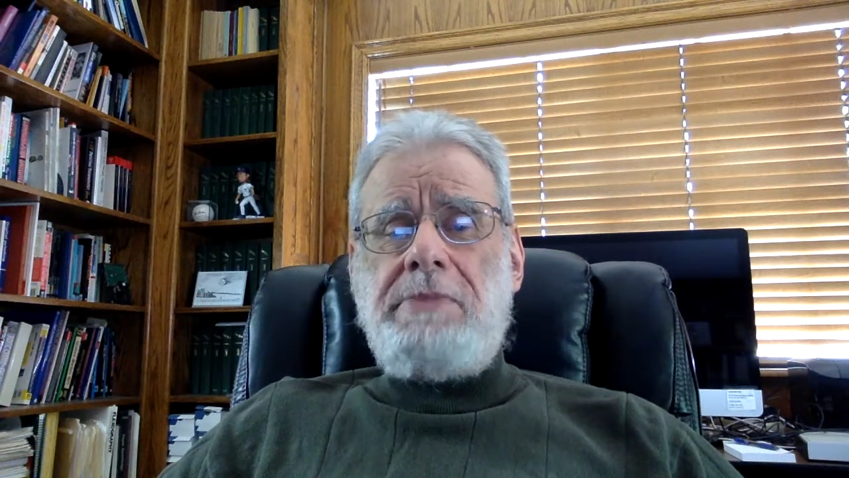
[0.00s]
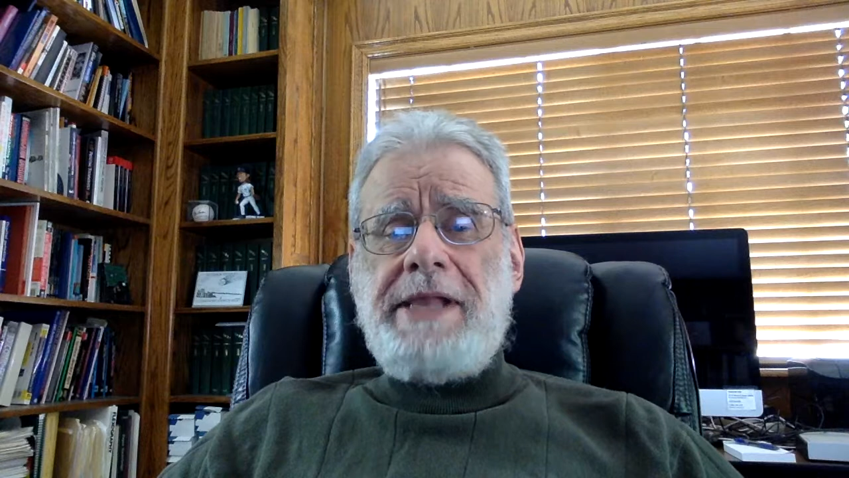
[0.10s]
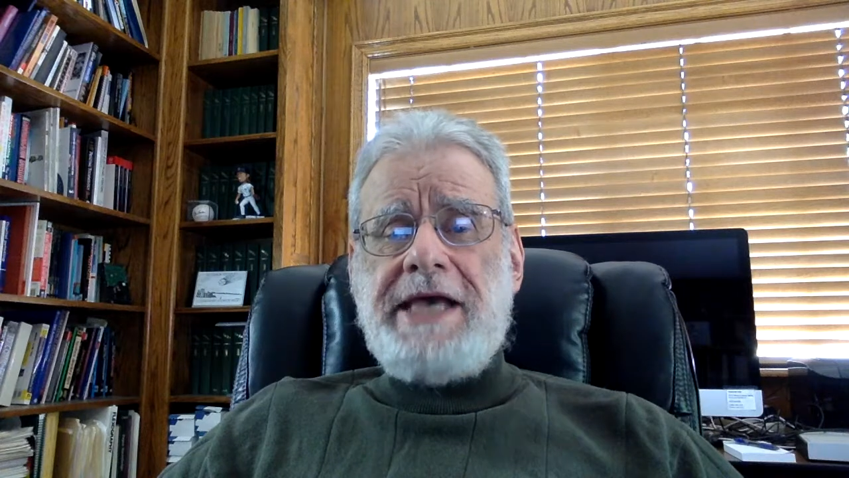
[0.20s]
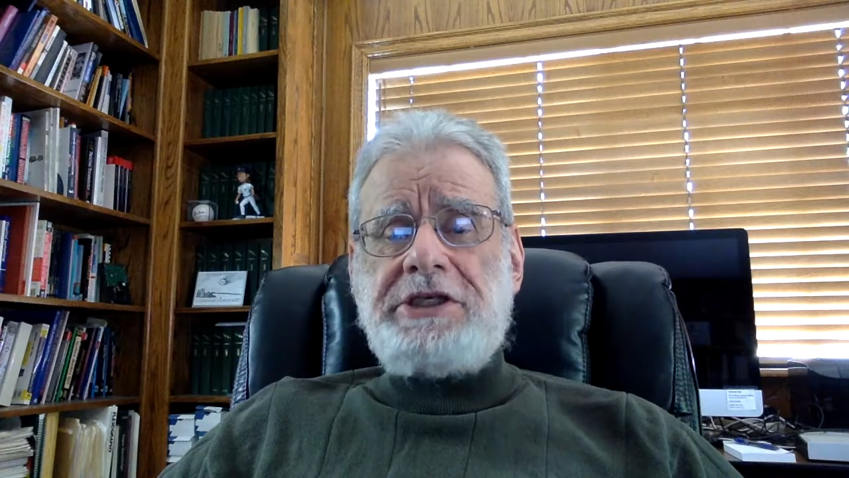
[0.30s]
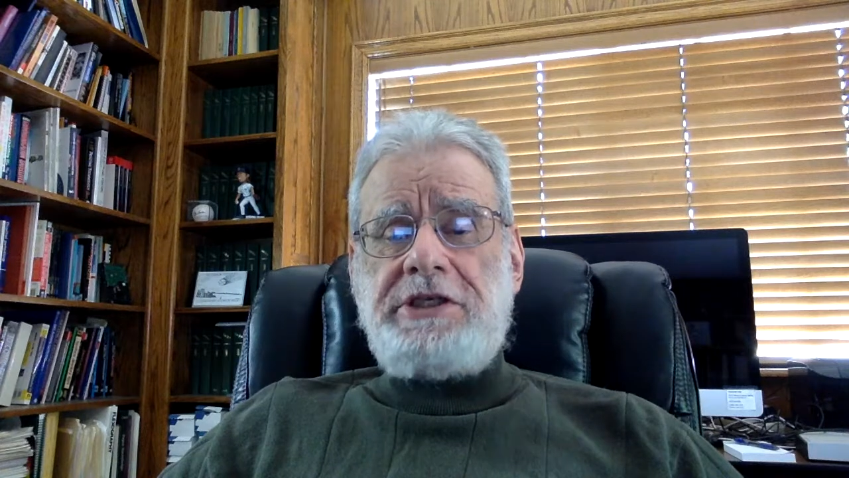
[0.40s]

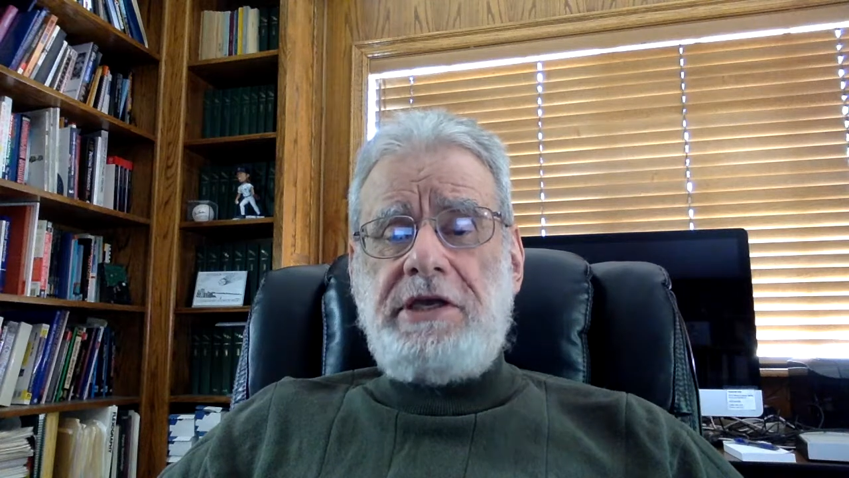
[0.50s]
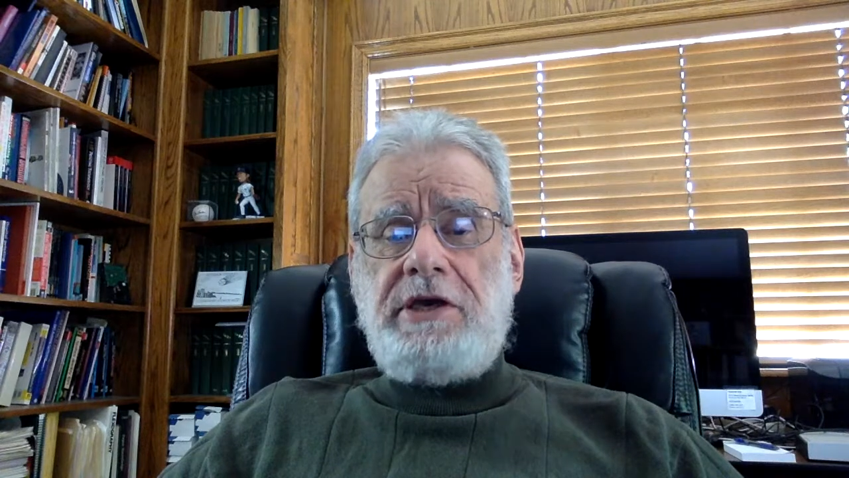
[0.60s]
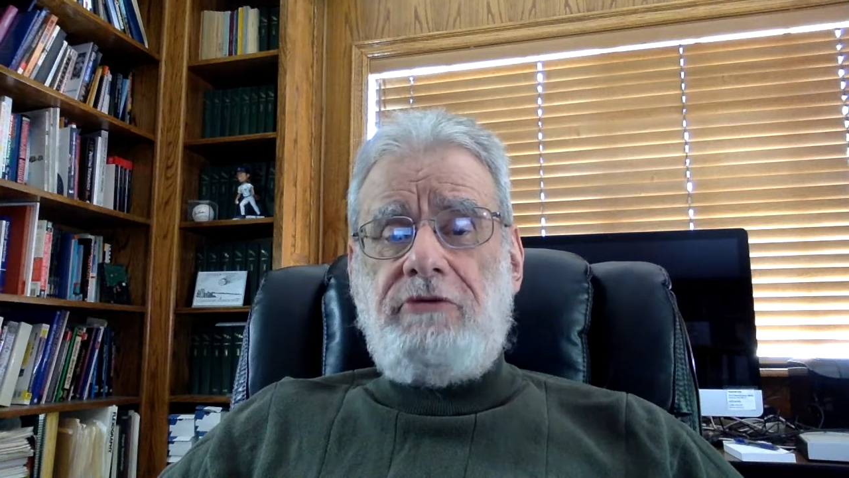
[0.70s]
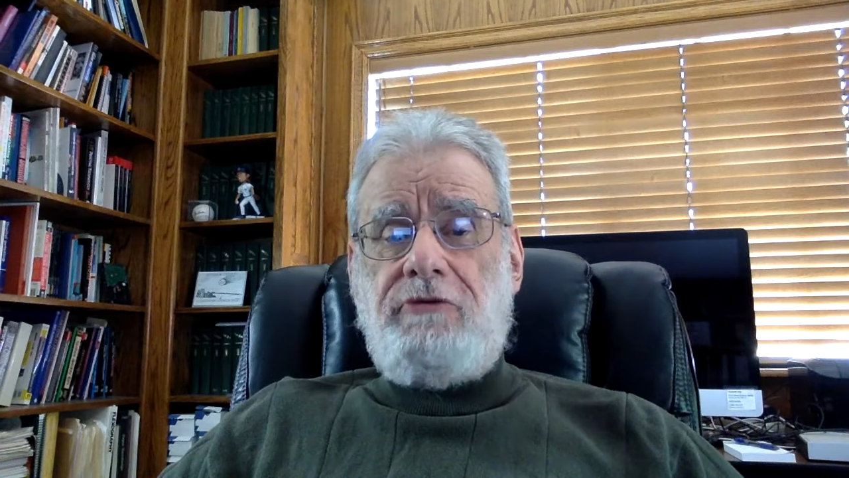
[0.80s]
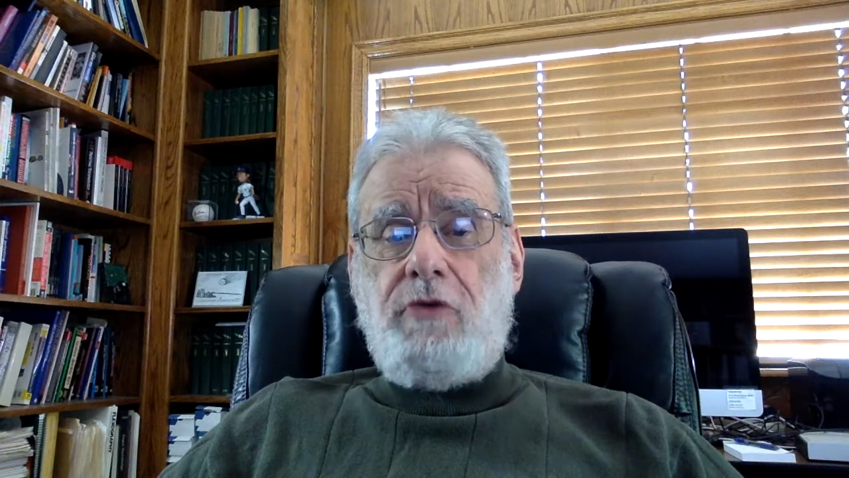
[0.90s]
plastic,
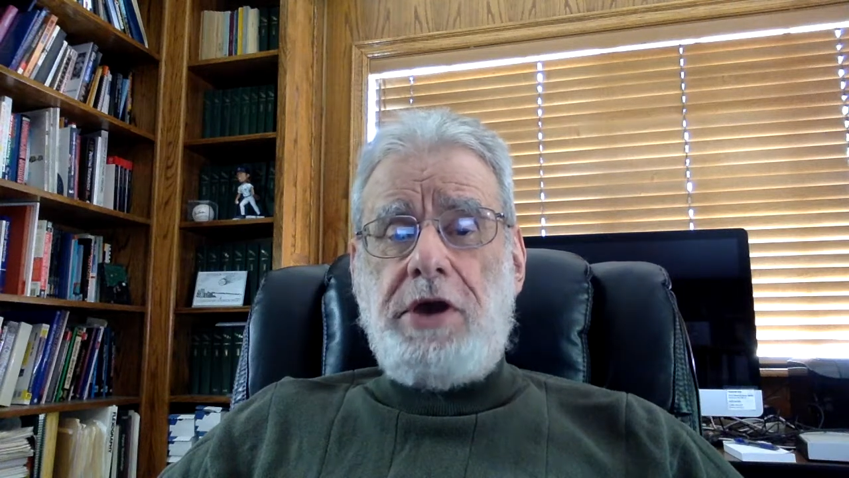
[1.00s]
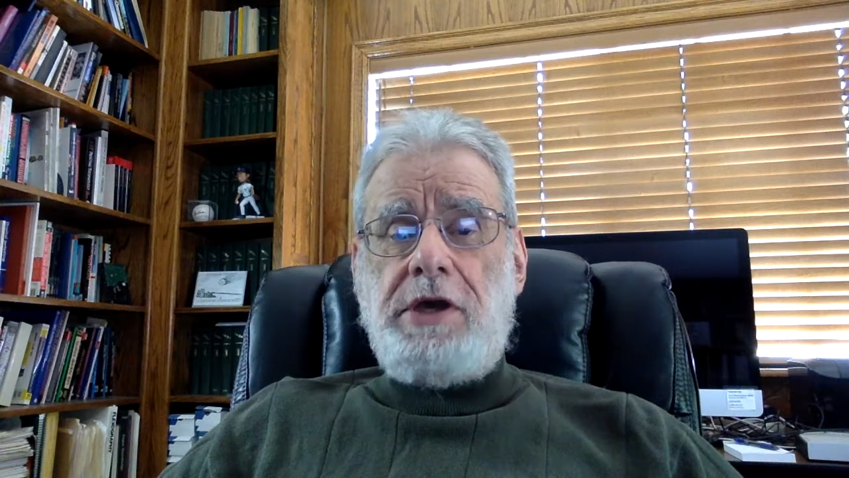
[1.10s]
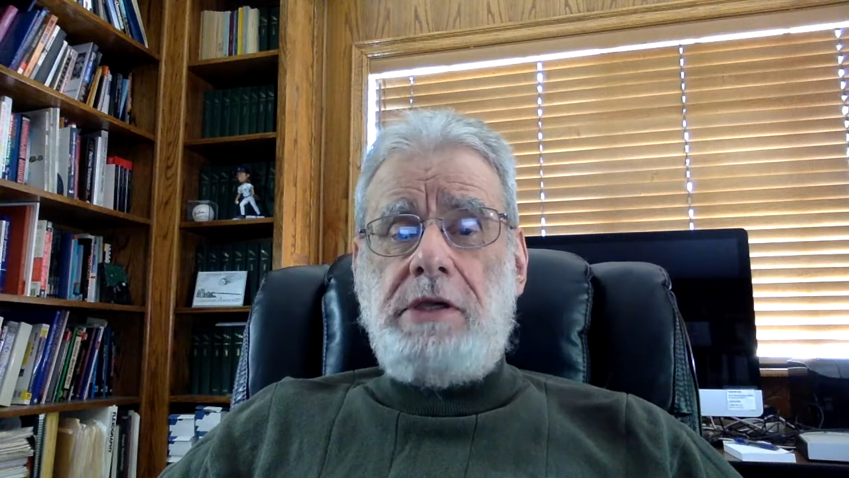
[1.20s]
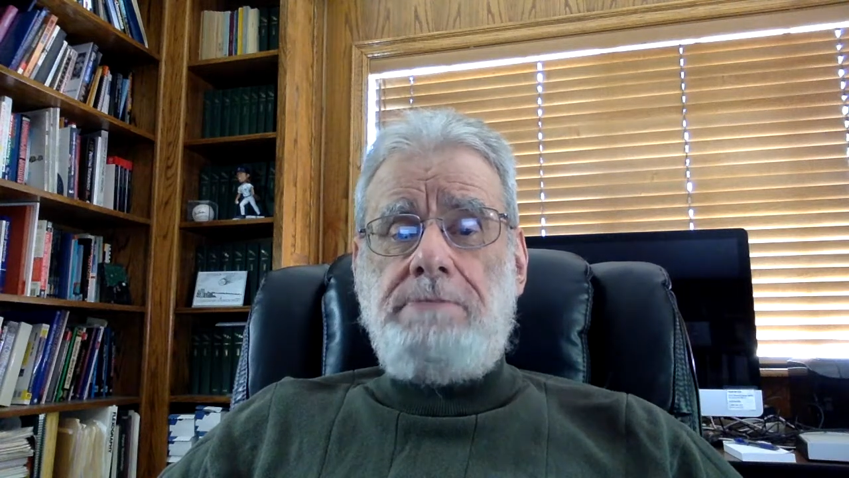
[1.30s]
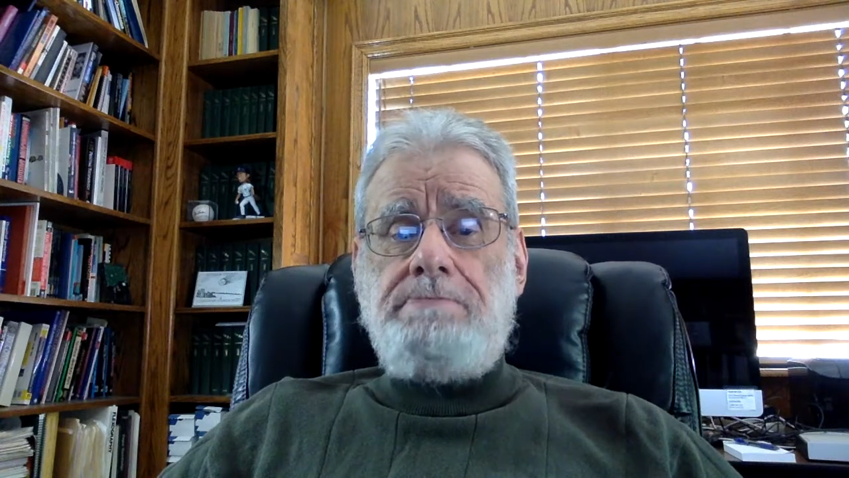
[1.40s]

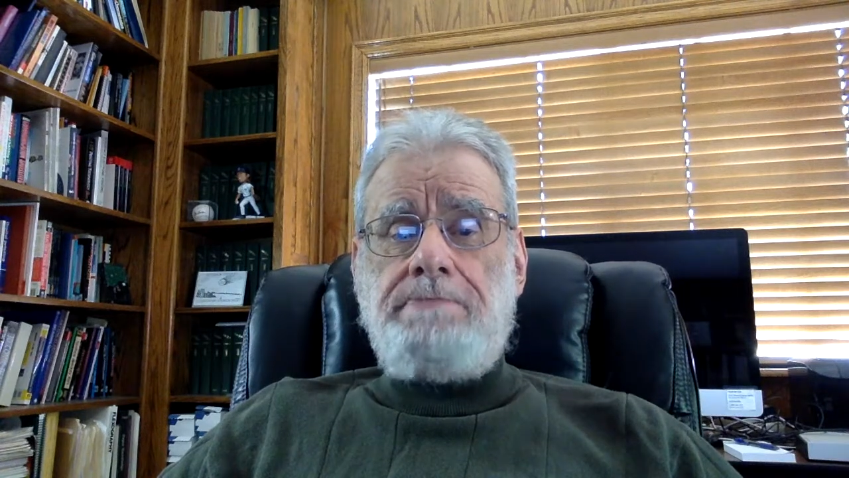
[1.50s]
foil,